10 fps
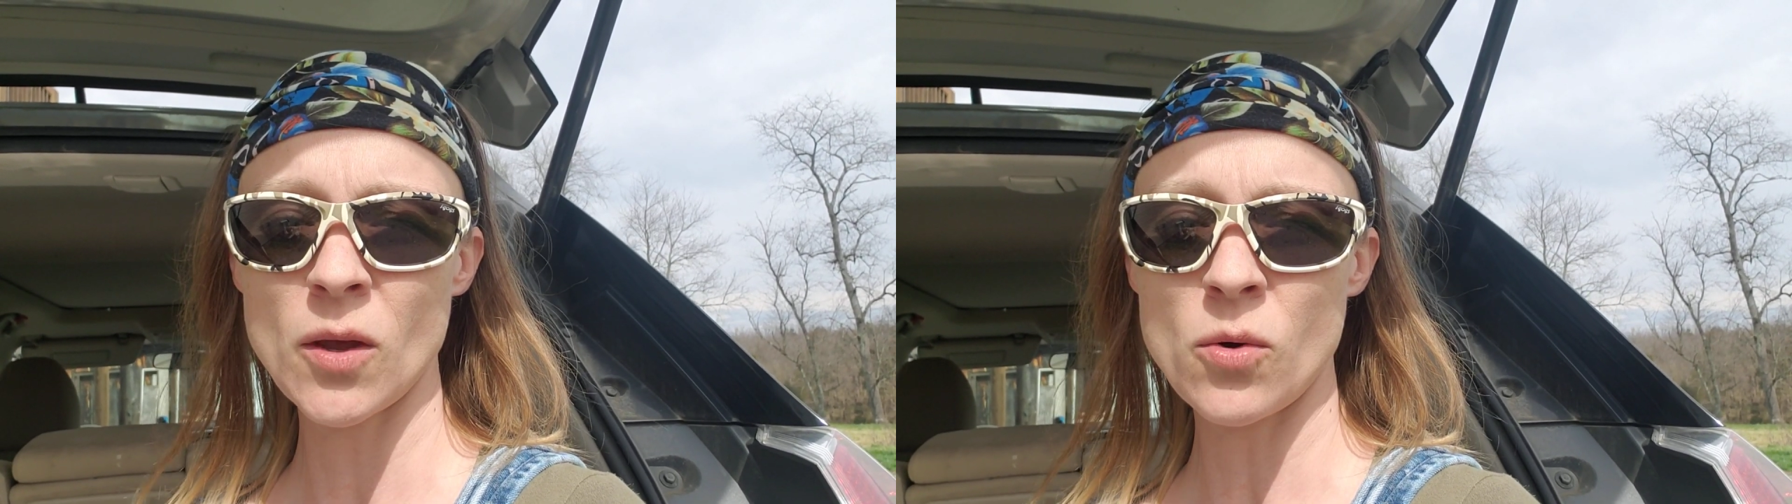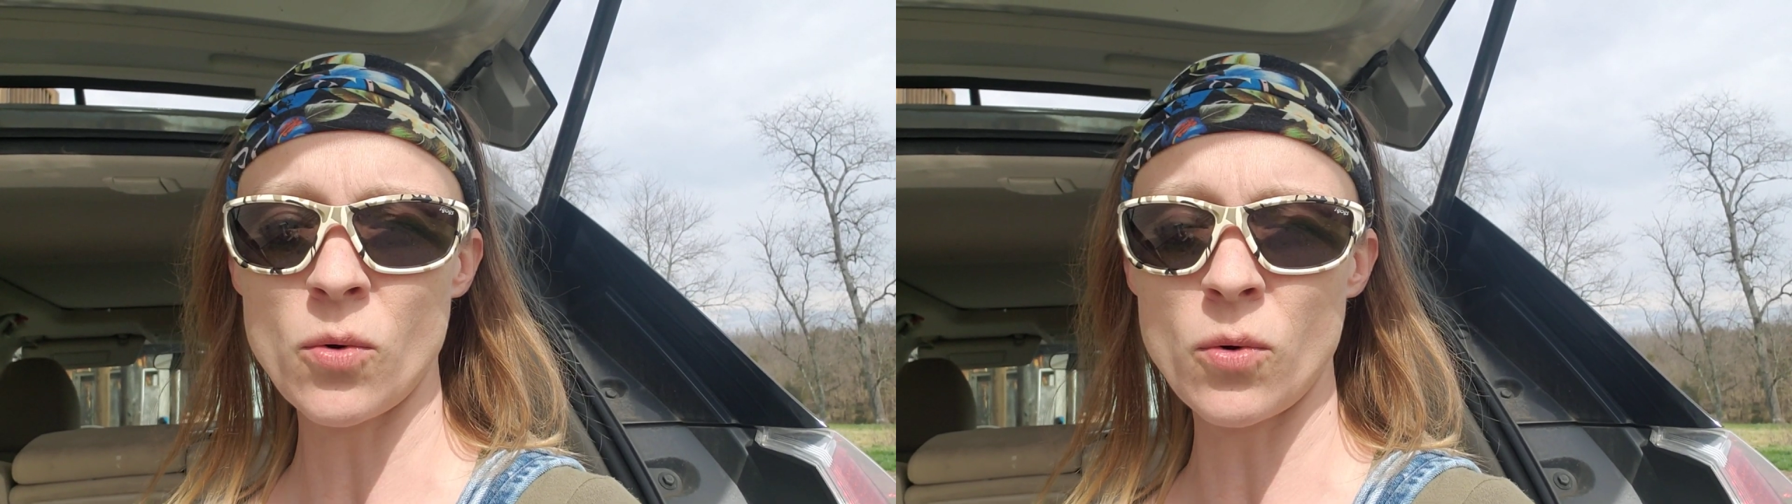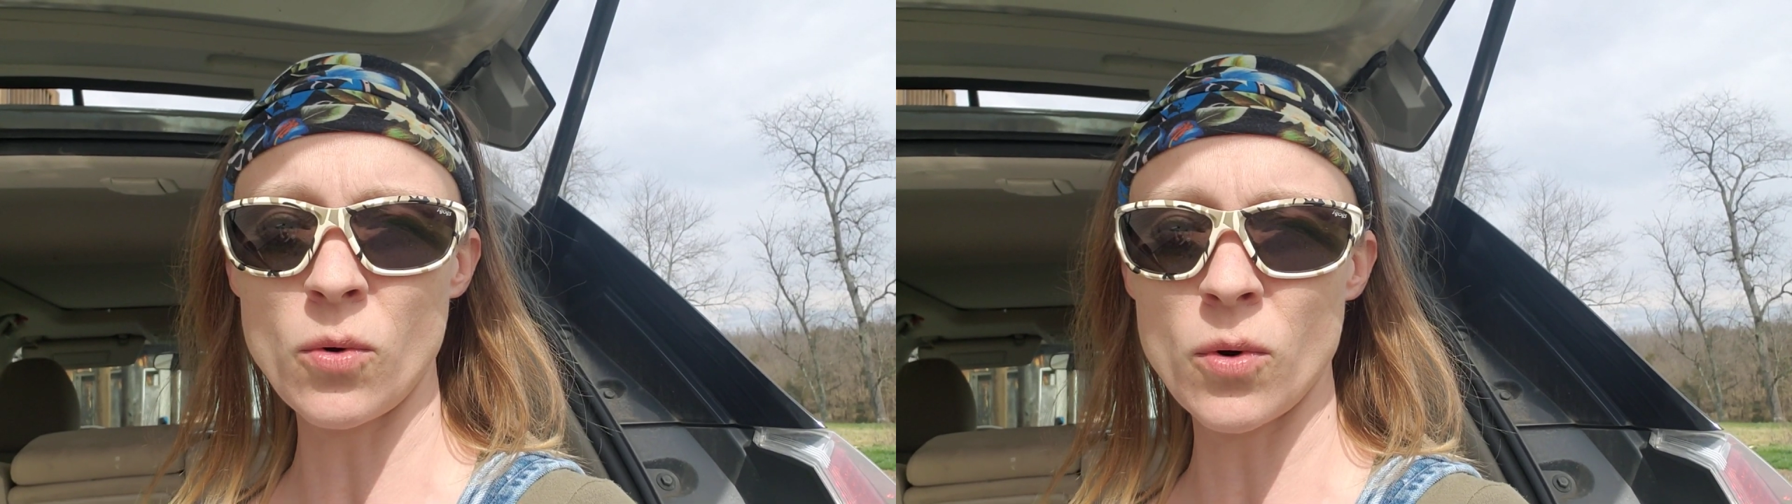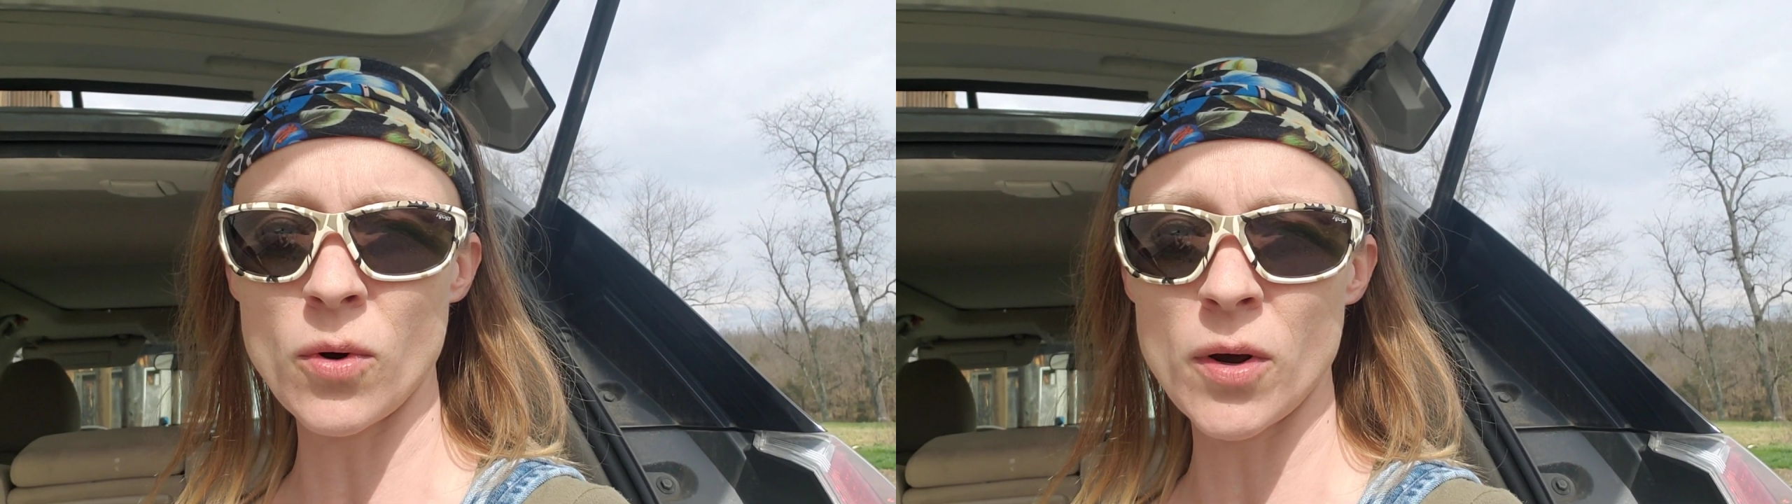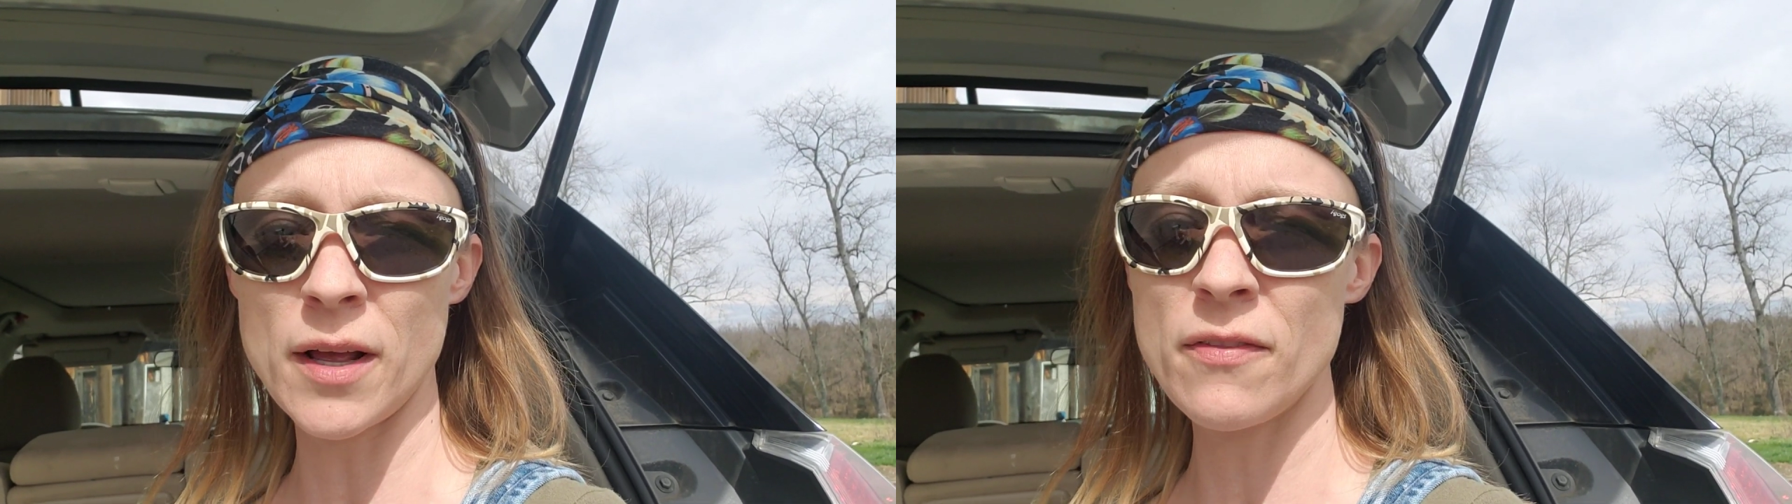
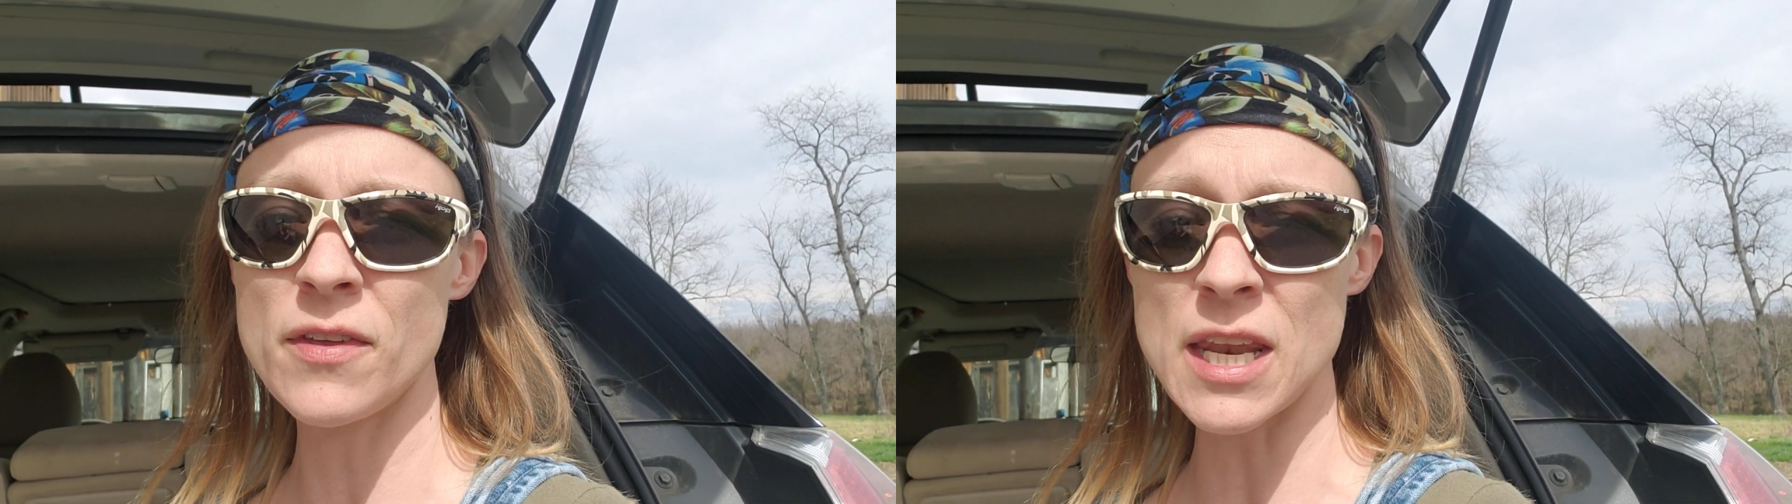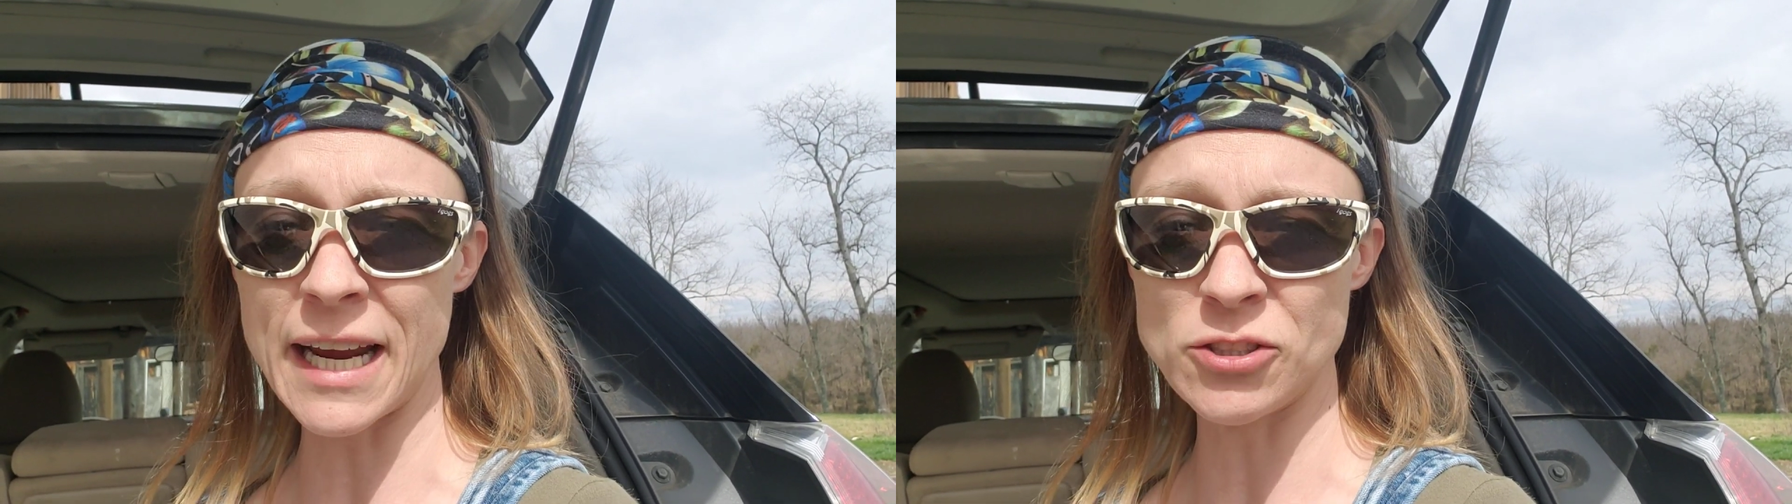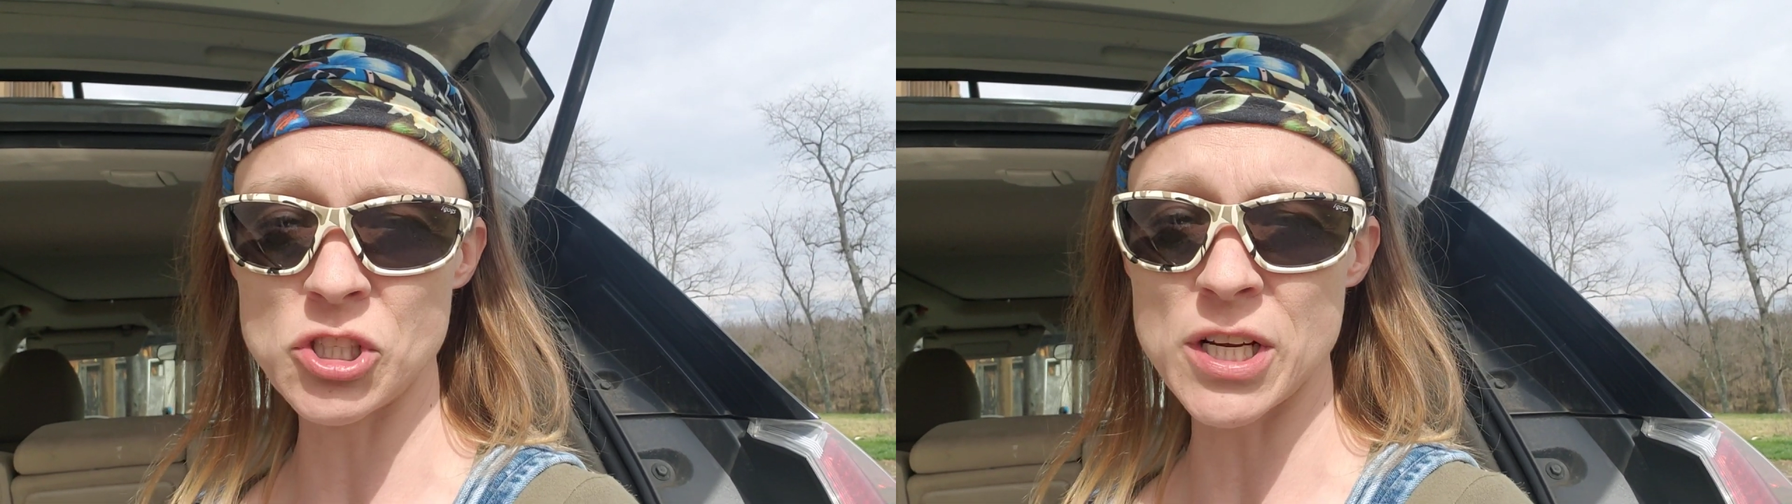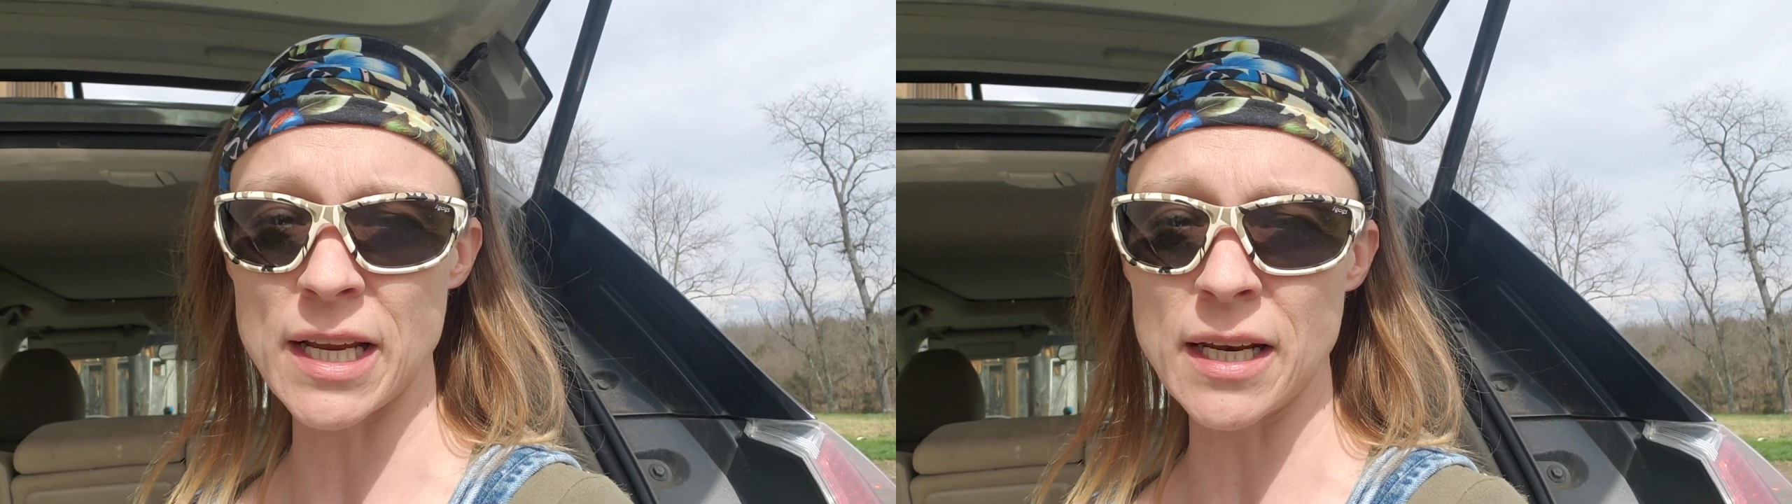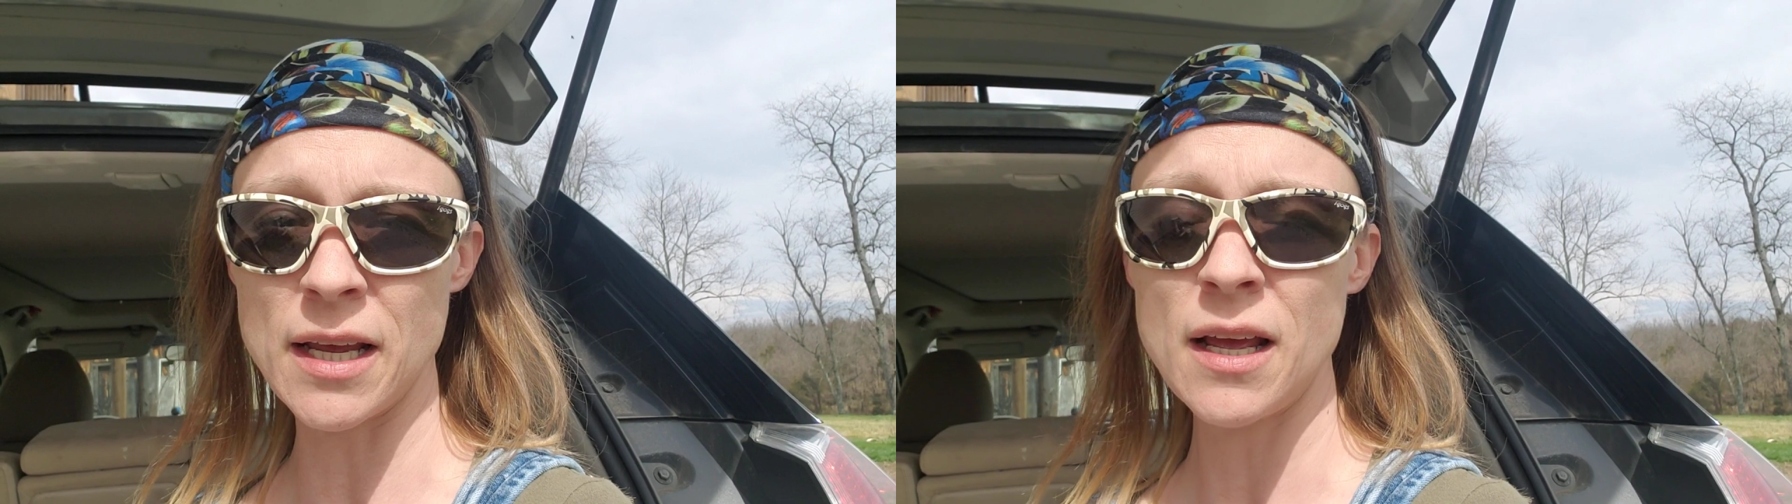or the
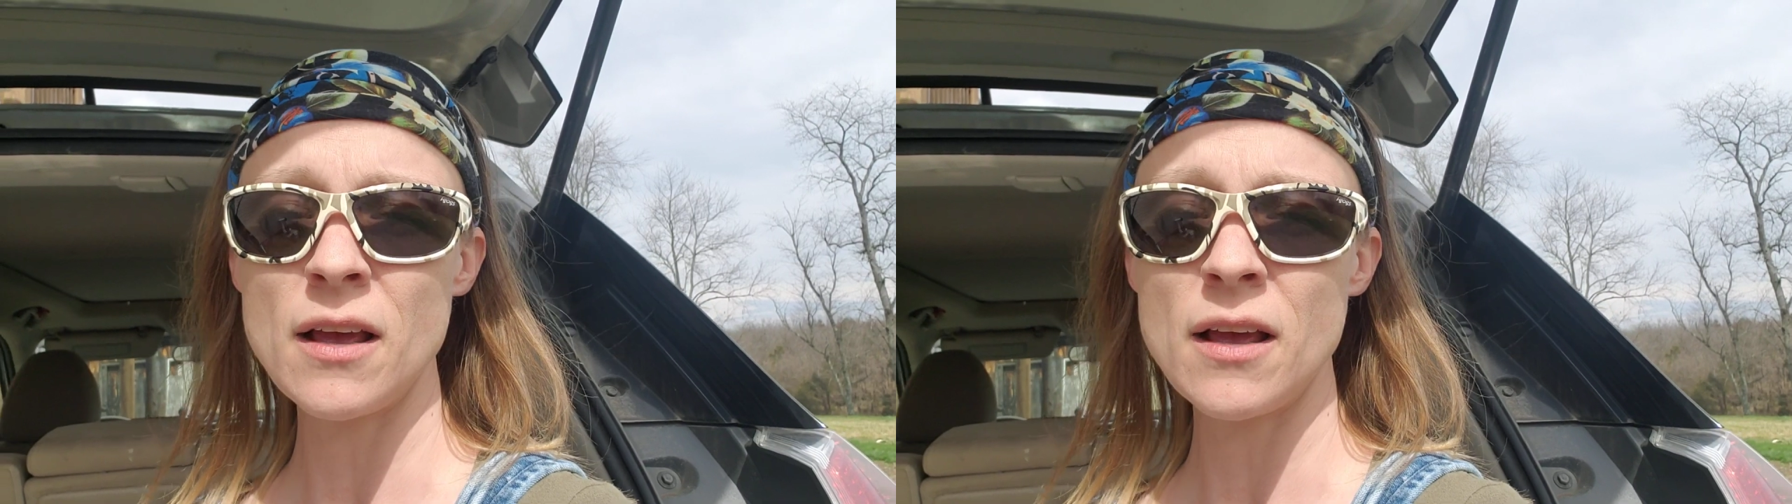nitrogen,